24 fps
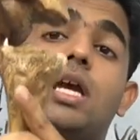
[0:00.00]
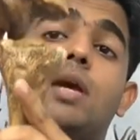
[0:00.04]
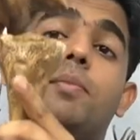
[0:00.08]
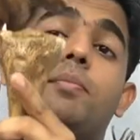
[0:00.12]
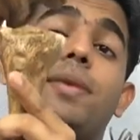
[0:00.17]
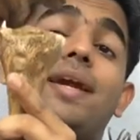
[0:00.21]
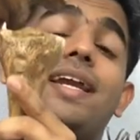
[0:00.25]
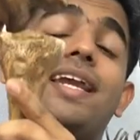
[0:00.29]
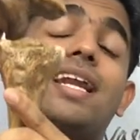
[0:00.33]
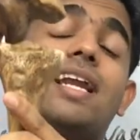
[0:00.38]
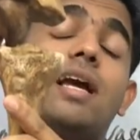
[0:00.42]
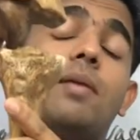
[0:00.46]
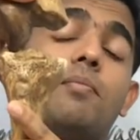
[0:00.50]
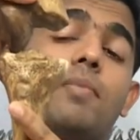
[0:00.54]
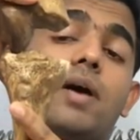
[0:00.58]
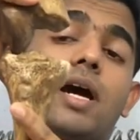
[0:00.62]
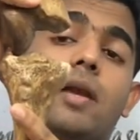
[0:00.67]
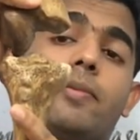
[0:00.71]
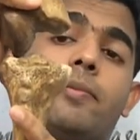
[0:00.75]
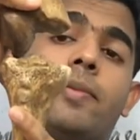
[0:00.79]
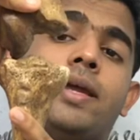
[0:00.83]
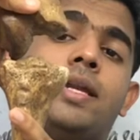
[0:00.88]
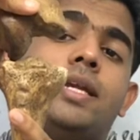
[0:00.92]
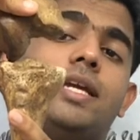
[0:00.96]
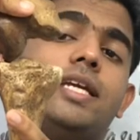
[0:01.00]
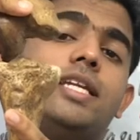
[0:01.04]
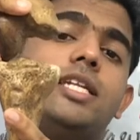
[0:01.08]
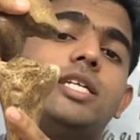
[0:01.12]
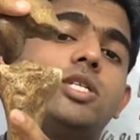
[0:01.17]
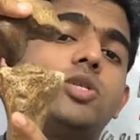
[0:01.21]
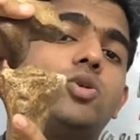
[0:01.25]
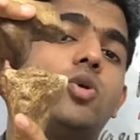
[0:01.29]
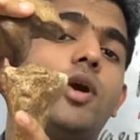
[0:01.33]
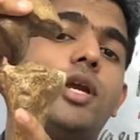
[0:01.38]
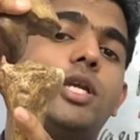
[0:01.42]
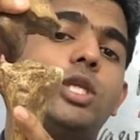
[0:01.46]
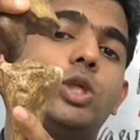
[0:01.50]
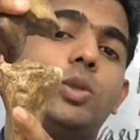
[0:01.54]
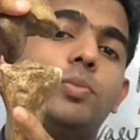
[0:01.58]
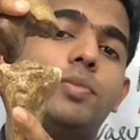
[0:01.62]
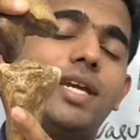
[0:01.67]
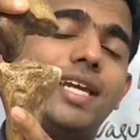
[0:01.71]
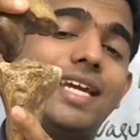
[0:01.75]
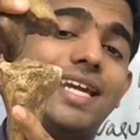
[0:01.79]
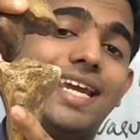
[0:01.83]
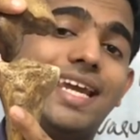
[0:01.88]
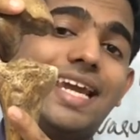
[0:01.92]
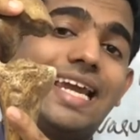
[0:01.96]
medial compartment, it is going to
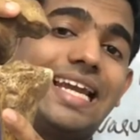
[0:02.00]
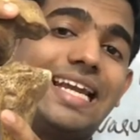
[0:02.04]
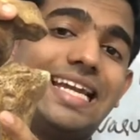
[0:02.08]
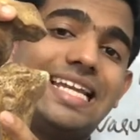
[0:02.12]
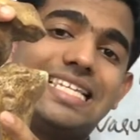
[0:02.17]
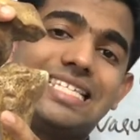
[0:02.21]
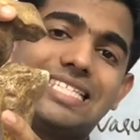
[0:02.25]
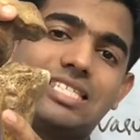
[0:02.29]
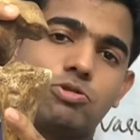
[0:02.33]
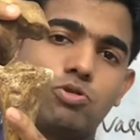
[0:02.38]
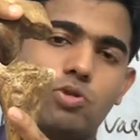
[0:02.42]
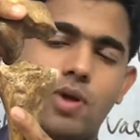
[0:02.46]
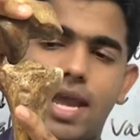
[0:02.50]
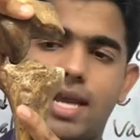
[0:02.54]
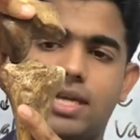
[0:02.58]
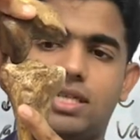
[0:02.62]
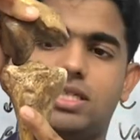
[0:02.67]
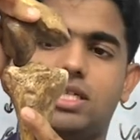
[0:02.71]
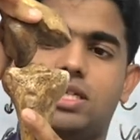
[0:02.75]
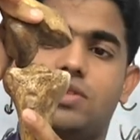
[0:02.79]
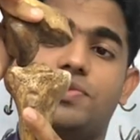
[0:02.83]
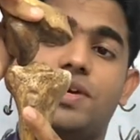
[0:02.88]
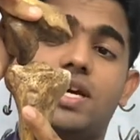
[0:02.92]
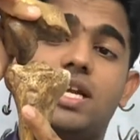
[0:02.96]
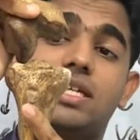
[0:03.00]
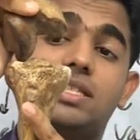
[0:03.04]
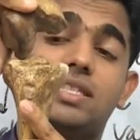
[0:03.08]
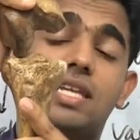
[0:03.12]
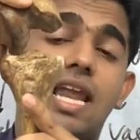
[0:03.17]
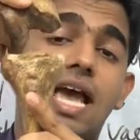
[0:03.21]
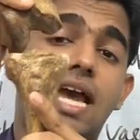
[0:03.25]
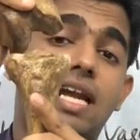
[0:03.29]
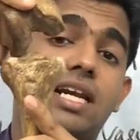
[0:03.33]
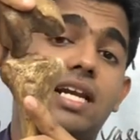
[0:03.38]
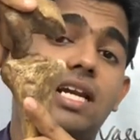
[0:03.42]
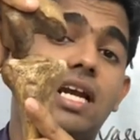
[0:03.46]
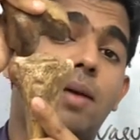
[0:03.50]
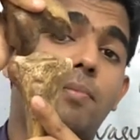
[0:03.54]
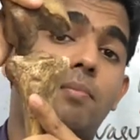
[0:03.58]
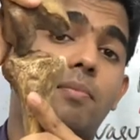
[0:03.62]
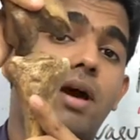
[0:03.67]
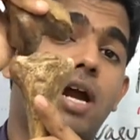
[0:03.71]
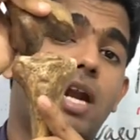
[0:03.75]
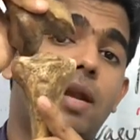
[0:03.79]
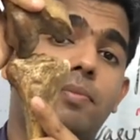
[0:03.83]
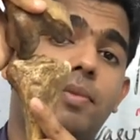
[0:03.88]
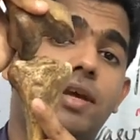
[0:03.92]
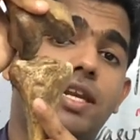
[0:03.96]
be distracted, whereas lateral
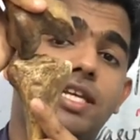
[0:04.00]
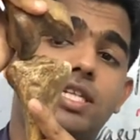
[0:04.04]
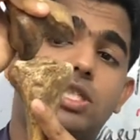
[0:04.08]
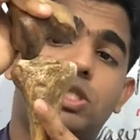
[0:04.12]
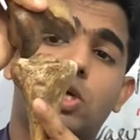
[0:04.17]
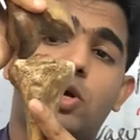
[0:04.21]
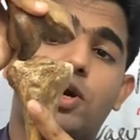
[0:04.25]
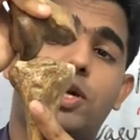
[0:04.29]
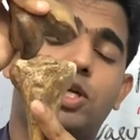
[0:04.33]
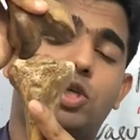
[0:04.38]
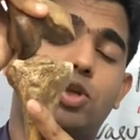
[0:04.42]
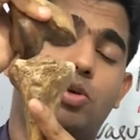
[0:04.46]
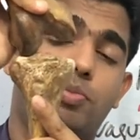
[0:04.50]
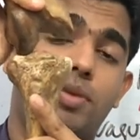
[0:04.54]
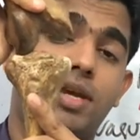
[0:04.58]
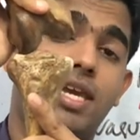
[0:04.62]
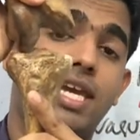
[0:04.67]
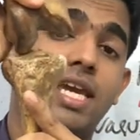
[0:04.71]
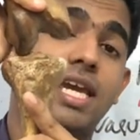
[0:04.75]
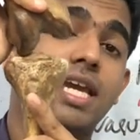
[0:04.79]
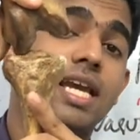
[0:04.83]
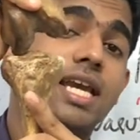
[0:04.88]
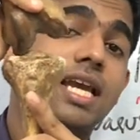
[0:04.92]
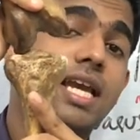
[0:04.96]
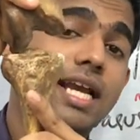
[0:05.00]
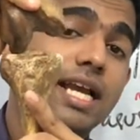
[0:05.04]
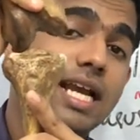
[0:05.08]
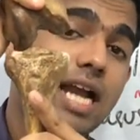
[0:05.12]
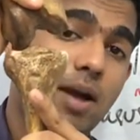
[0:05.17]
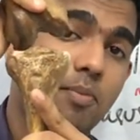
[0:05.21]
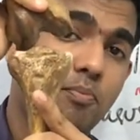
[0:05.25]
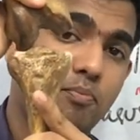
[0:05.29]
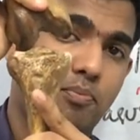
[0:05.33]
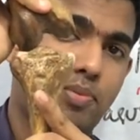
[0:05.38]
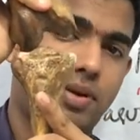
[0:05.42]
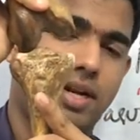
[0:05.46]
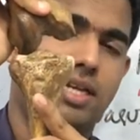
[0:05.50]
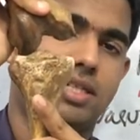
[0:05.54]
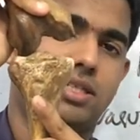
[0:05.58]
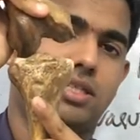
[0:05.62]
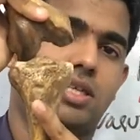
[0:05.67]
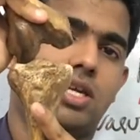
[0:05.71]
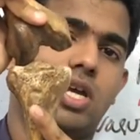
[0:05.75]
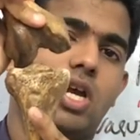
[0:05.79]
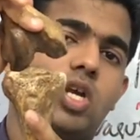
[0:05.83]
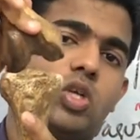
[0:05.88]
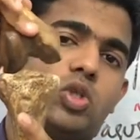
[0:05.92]
compartment is going to be compressed.